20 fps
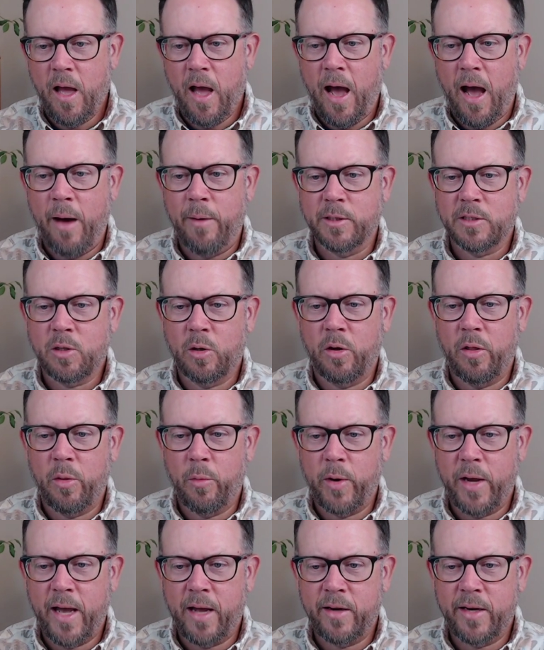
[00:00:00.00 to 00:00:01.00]
I was told on the
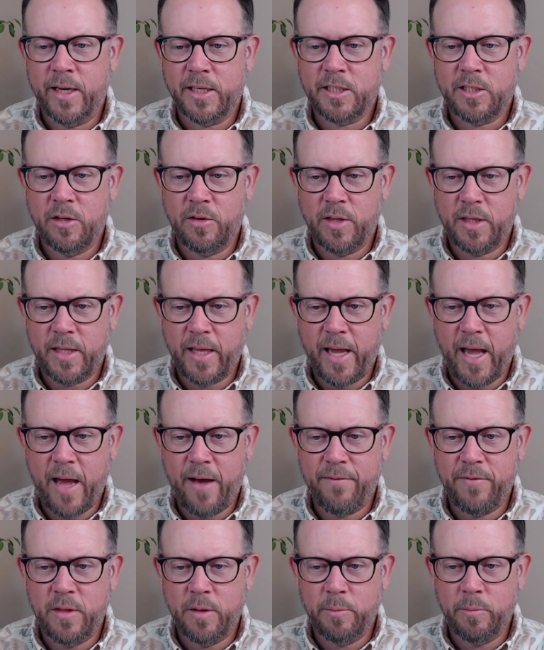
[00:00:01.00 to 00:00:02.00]
way out next year that they
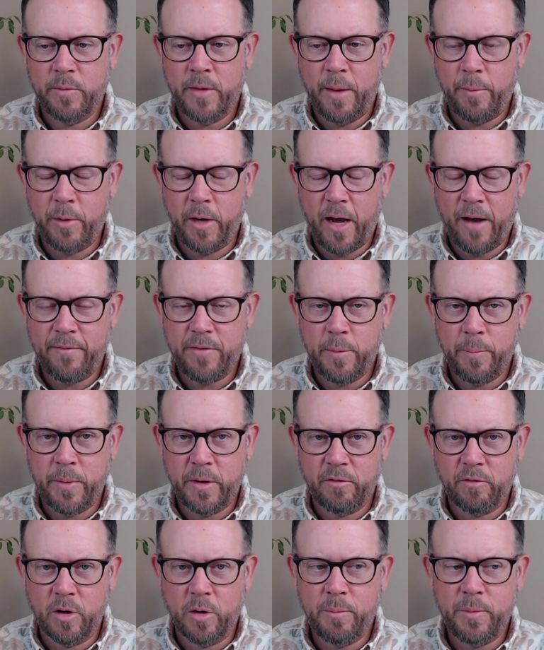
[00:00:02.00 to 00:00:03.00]
have the they will have the
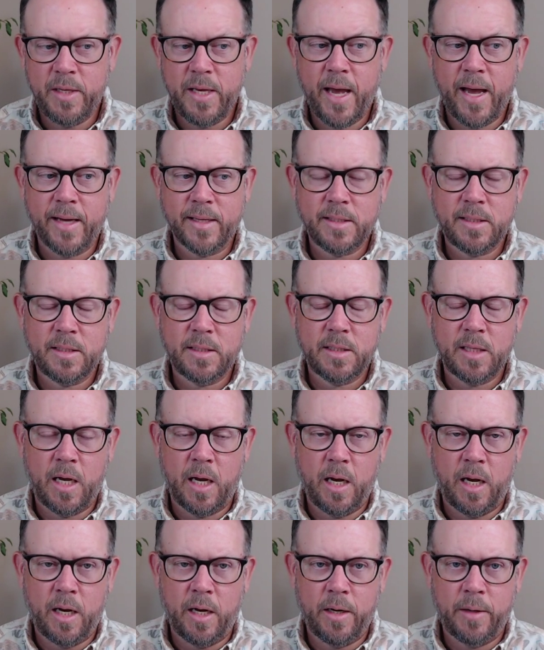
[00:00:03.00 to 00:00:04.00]
big room. Yes,
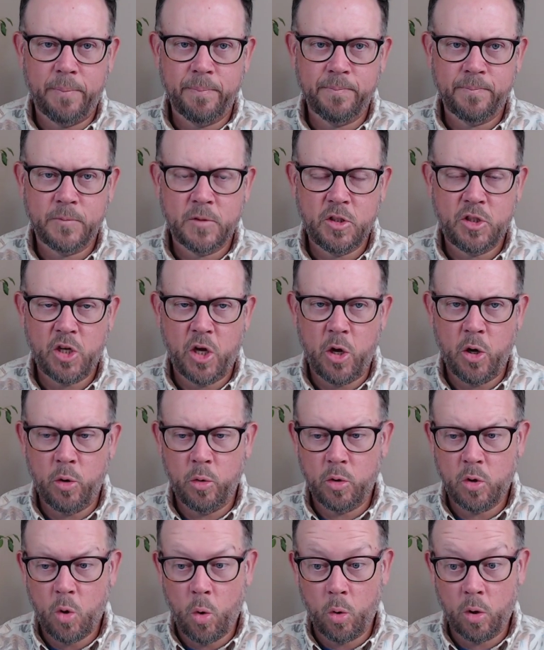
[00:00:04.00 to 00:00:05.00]
um,
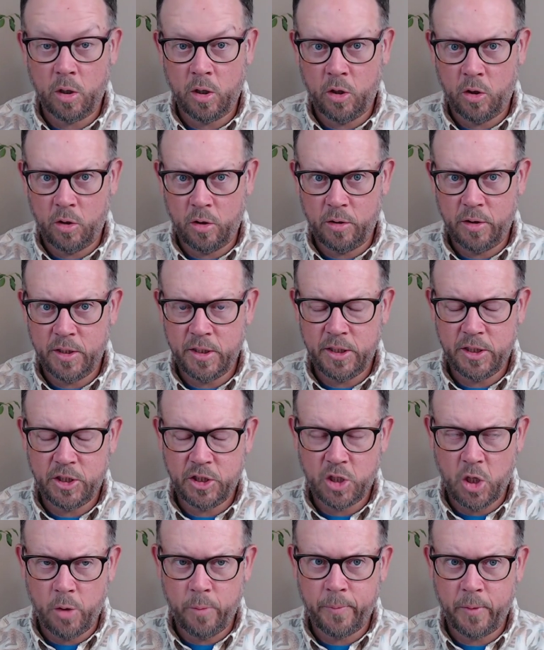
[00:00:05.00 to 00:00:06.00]
Joe Courtner, the
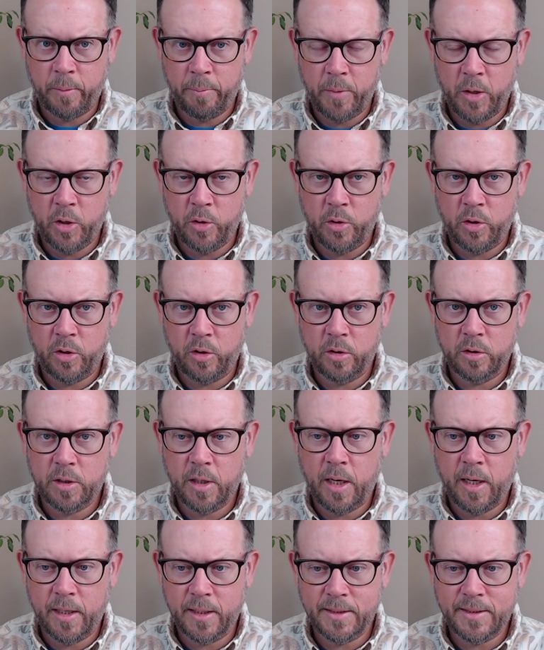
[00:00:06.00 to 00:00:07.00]
show promoter,
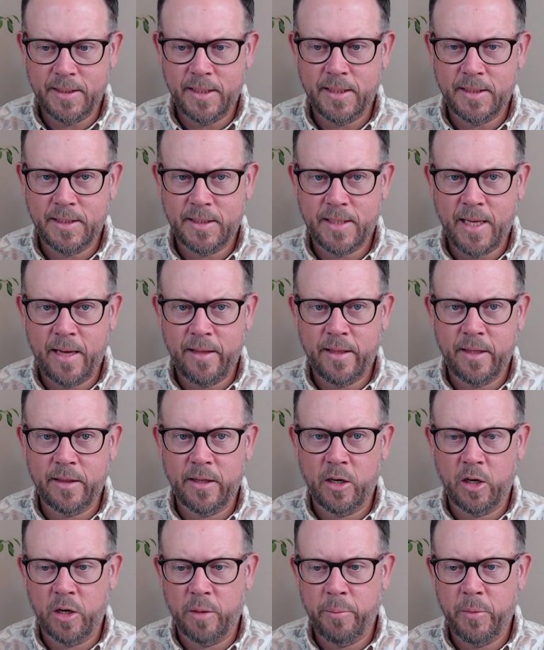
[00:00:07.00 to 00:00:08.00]
uh, did say that
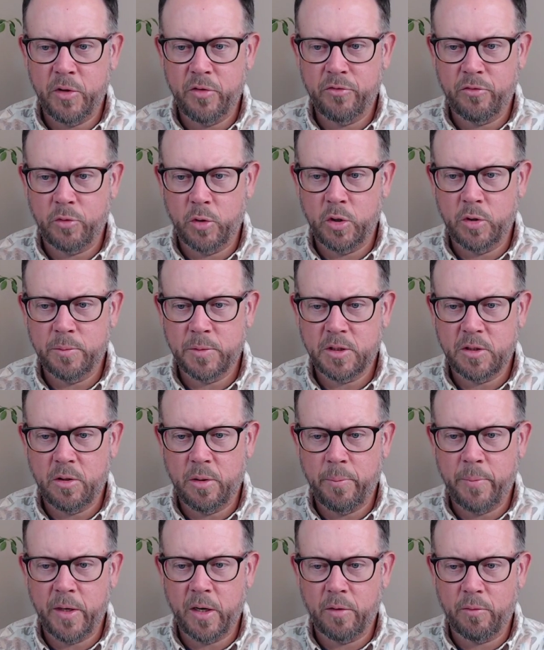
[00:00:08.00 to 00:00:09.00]
they're going to move rooms to the
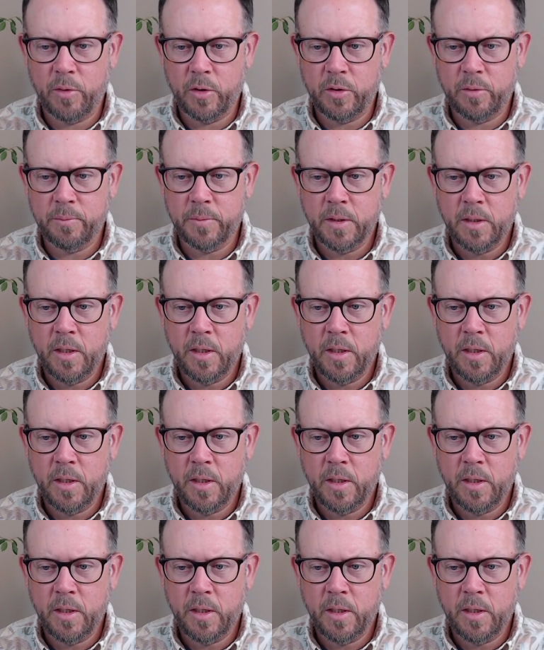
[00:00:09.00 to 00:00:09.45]
bigger room.